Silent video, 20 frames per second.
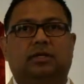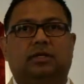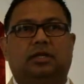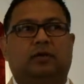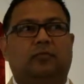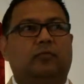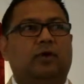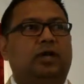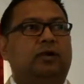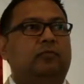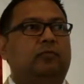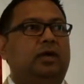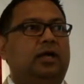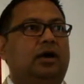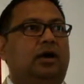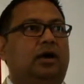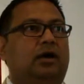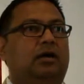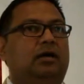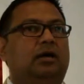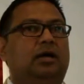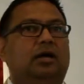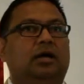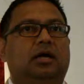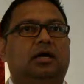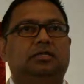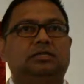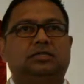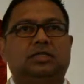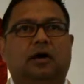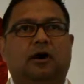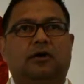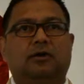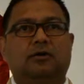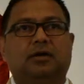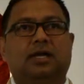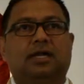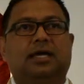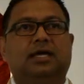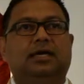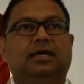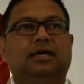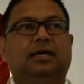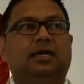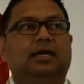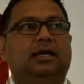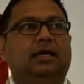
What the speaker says: that when we are totally